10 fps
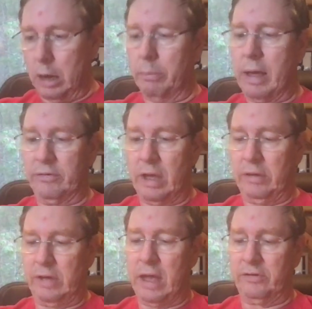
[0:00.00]
as
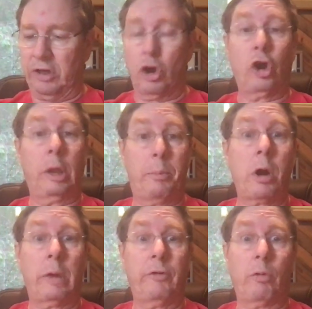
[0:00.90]
the early
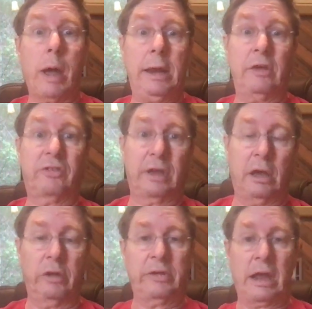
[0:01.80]
part of your writing
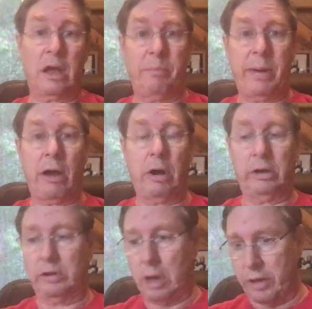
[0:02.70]
skills, and compare
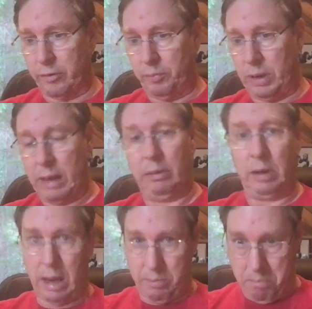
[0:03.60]
it to other people
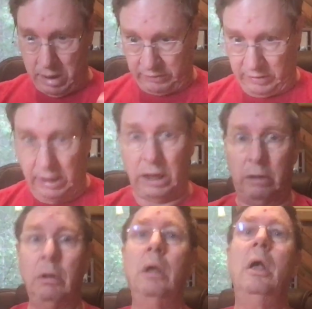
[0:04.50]
and mix it
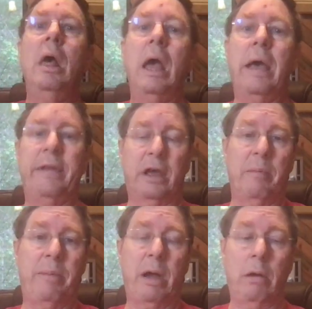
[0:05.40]
in, and then
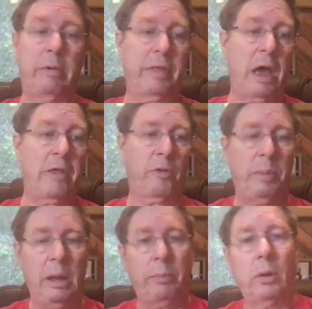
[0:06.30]
compare it with other
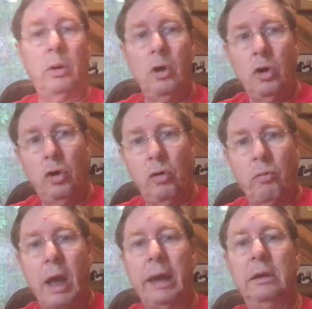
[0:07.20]
people who
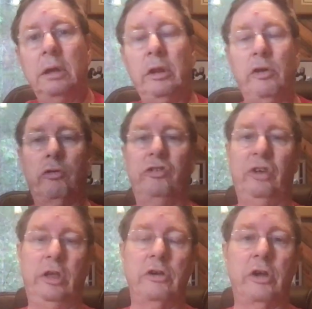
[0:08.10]
write in their
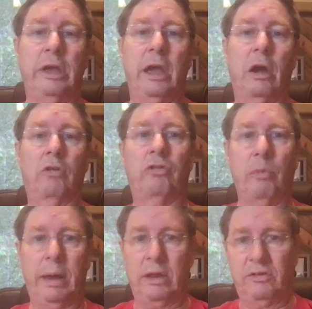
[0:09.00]
senior year, so
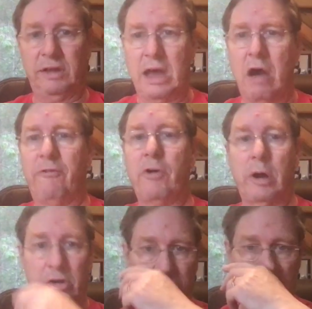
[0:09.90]
we can see how far
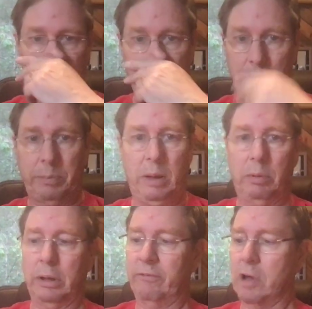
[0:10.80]
in general the
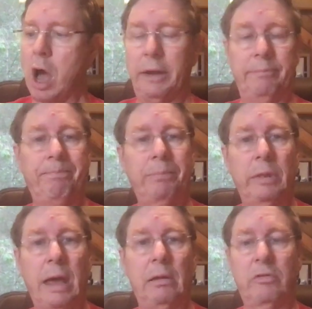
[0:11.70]
people have gotten,
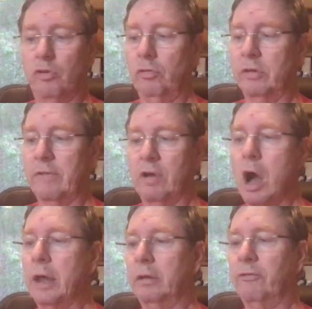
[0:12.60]
that students have
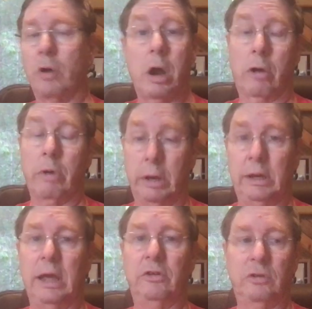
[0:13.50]
gotten for our
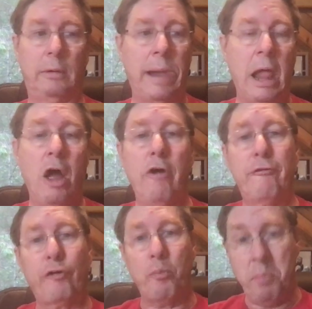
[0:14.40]
accreditation.
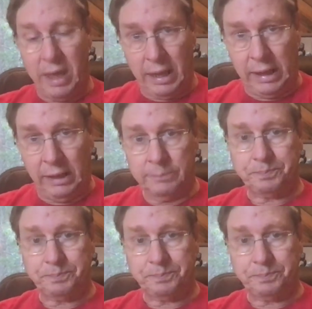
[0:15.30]
For me,